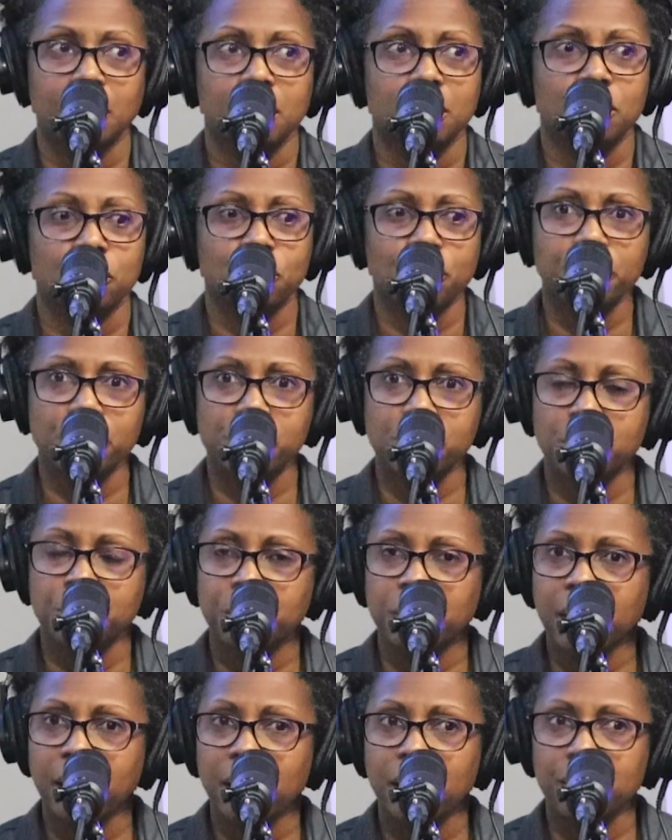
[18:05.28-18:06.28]
Sure. So
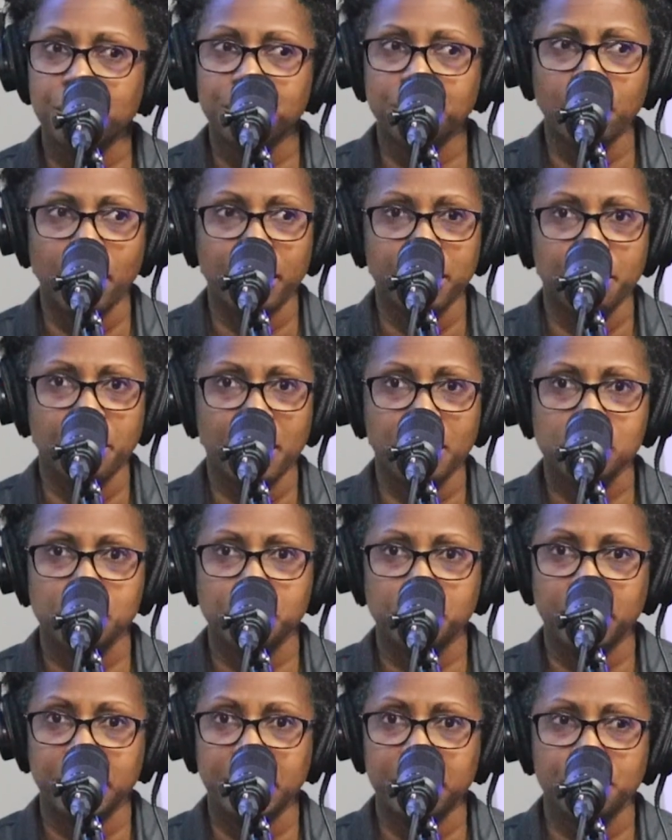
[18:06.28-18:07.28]
we have roundabouts
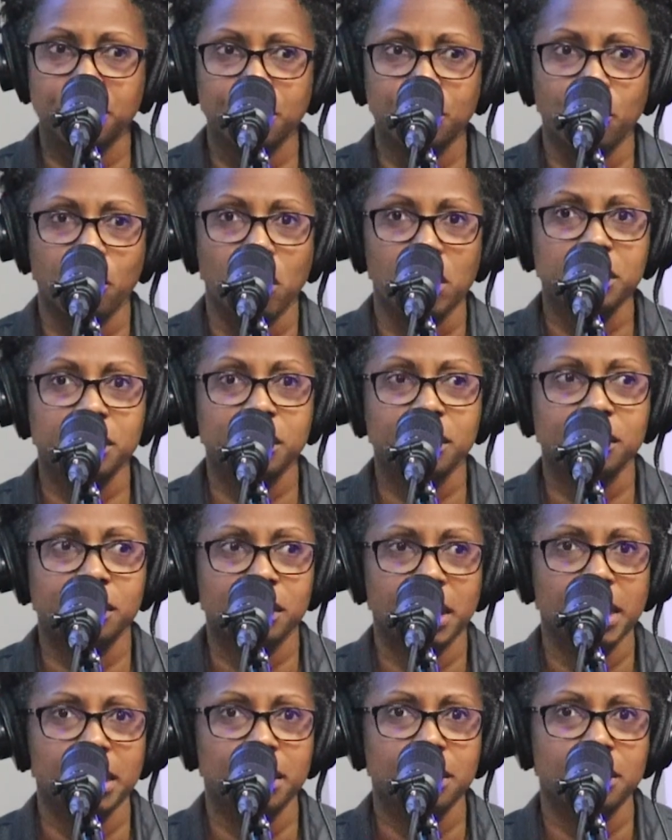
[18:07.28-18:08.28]
planned across the
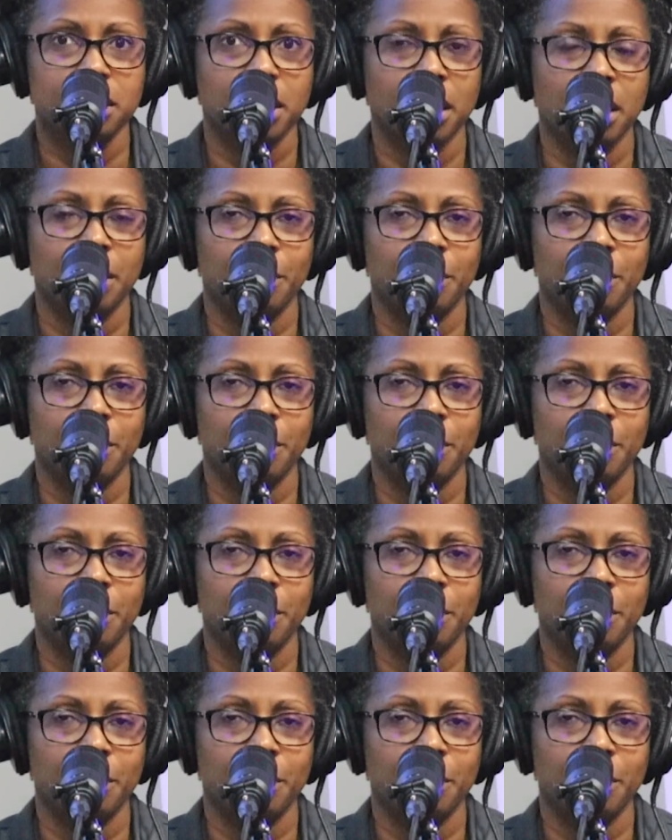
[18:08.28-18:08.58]
state.